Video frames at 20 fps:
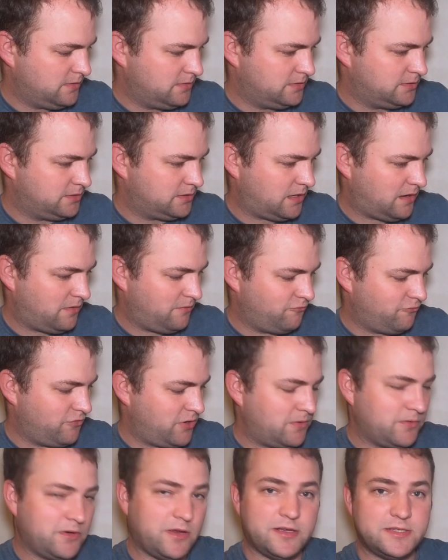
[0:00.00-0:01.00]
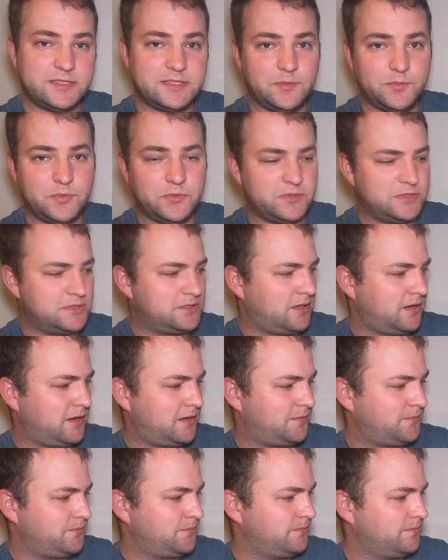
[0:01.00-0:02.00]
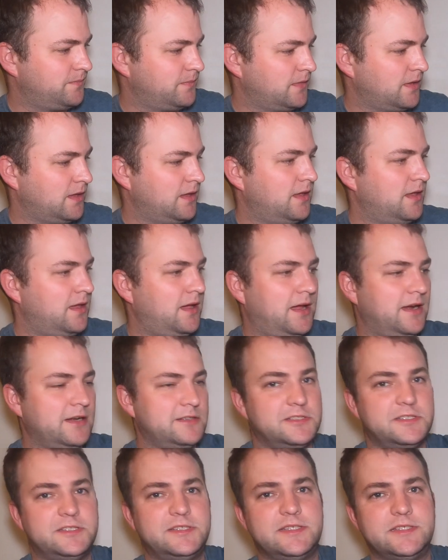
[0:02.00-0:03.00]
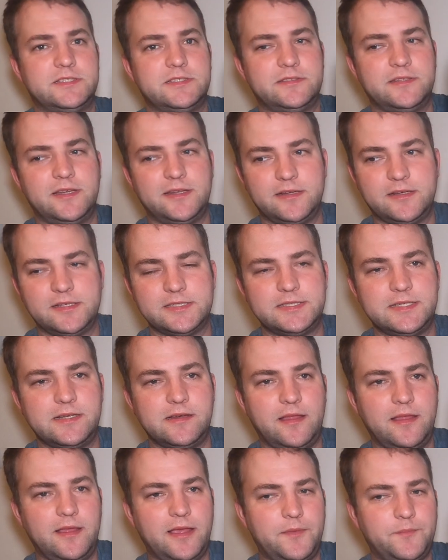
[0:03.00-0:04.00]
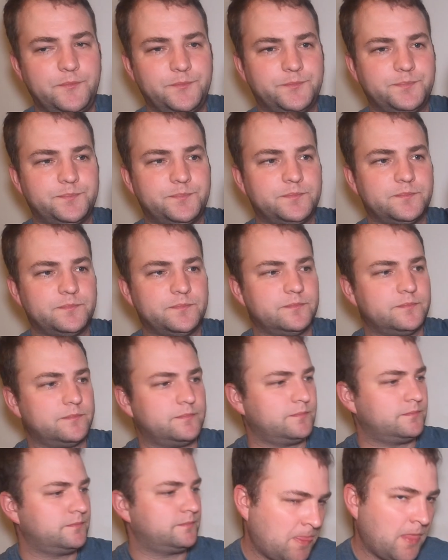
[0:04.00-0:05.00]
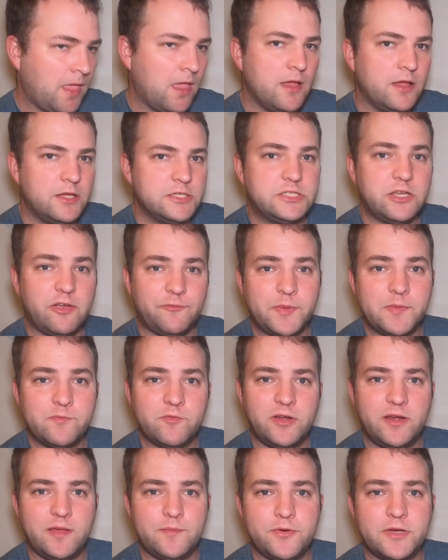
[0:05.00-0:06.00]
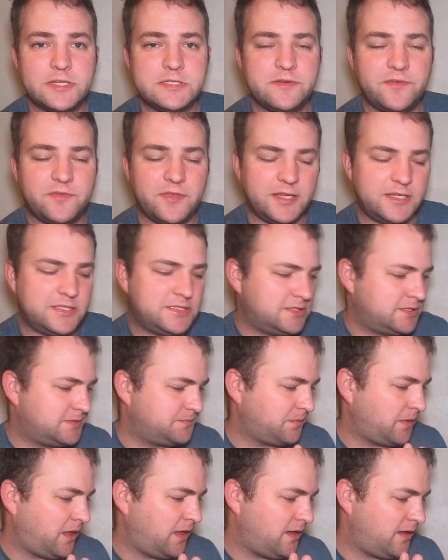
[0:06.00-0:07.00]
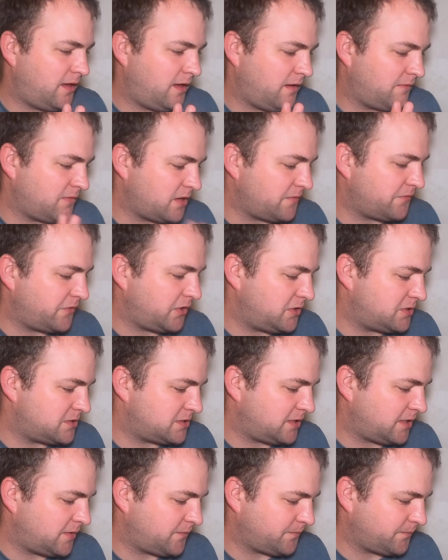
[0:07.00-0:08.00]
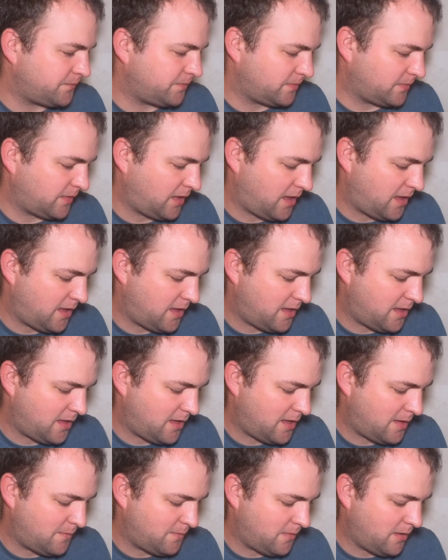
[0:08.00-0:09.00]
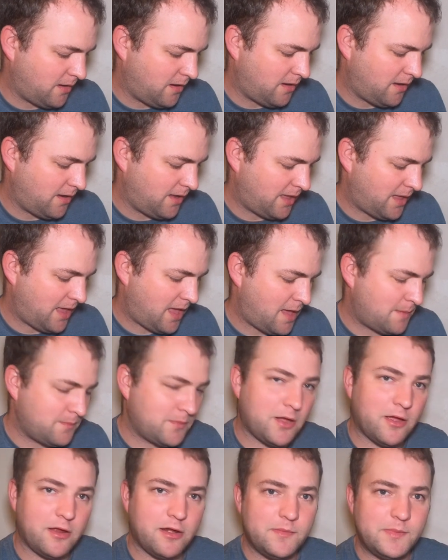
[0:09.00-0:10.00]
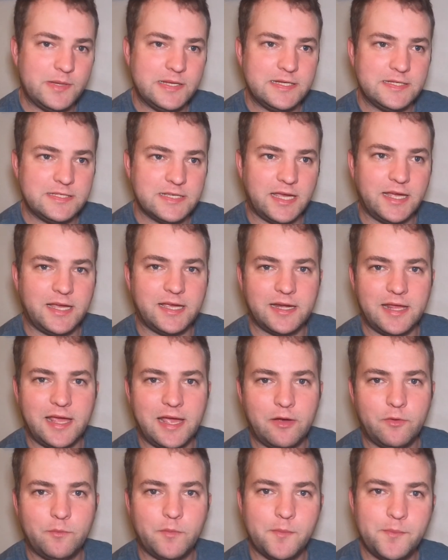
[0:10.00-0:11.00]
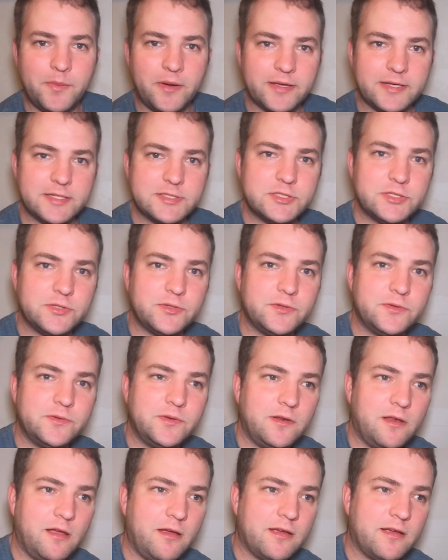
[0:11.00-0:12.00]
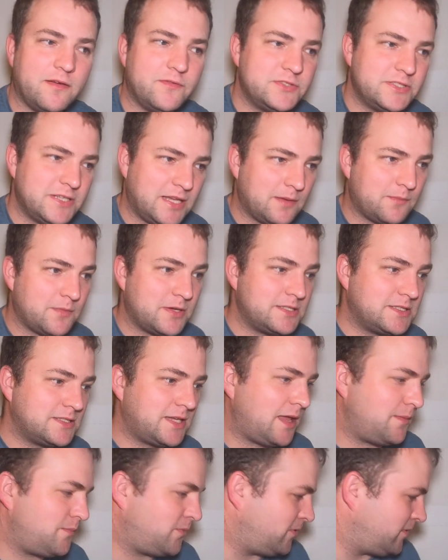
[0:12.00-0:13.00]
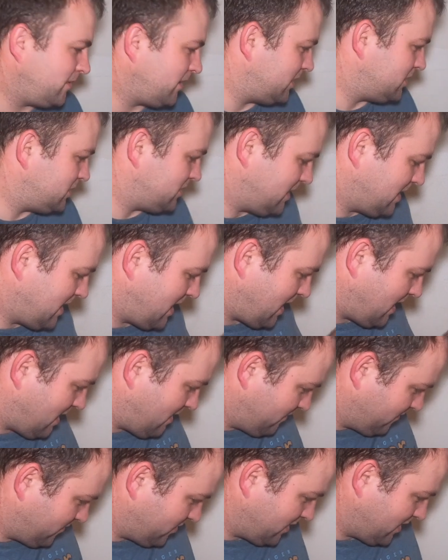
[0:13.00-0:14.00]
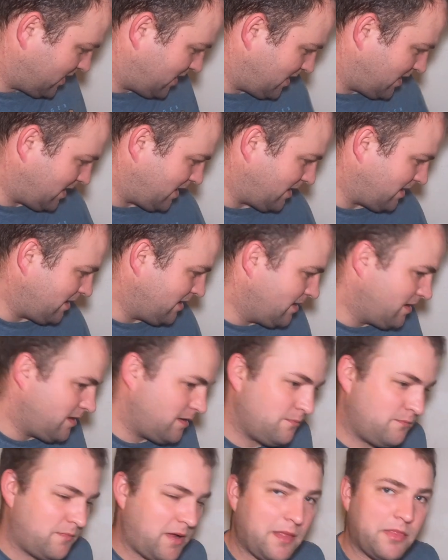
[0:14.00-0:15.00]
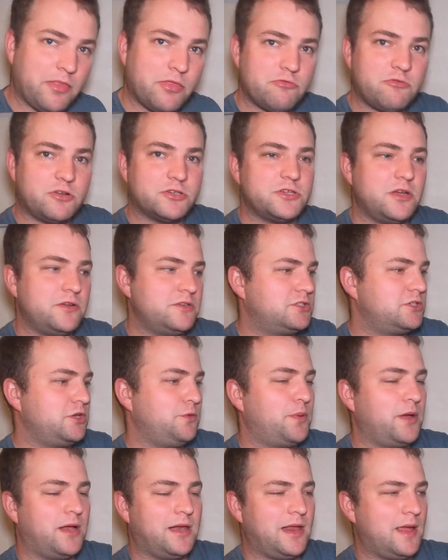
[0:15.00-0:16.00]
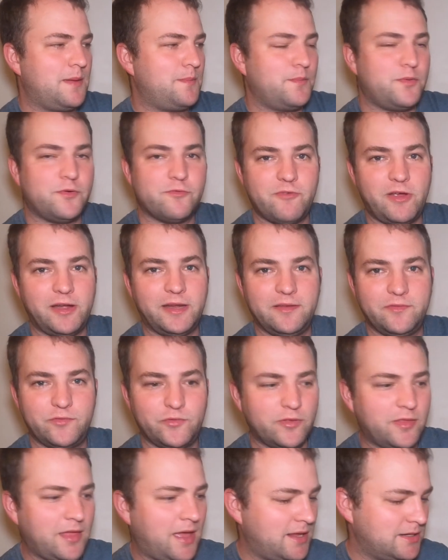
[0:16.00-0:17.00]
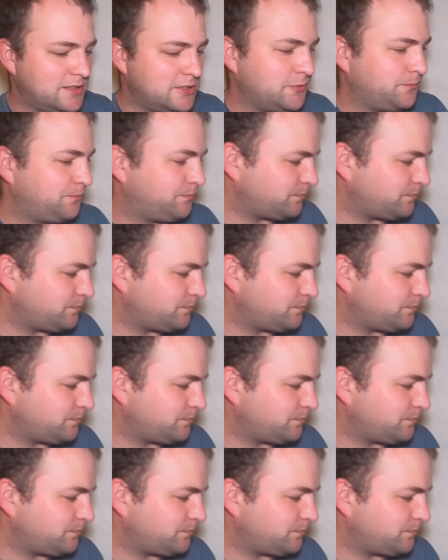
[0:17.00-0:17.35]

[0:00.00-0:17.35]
So real nice simple design, and it just sits on there nicely like that. So I've been really impressed with this. I've loved using it. I am going to be taking it out on my bike soon. Like I've said, on my skateboard I actually have the Manthotto super clamp ready for that.